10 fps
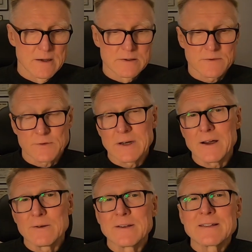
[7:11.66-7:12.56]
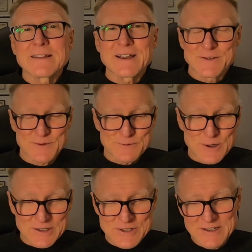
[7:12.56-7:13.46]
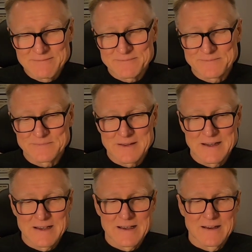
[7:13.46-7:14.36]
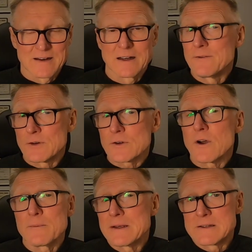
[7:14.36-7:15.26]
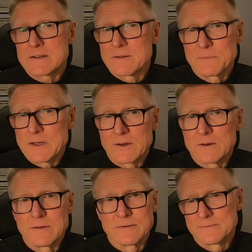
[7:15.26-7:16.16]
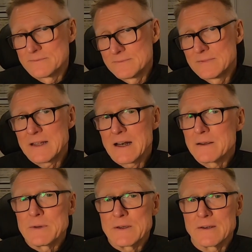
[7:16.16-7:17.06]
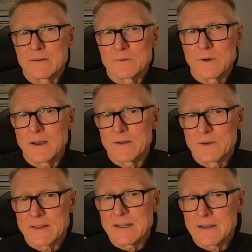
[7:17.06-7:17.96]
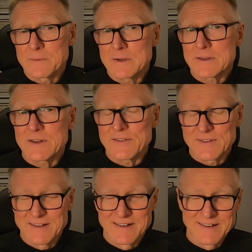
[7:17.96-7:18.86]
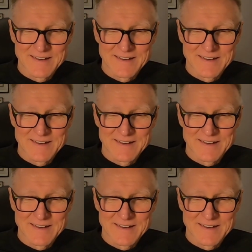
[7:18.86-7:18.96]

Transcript: So for now, thanks for watching. Leave your comments below telling me what you think about this.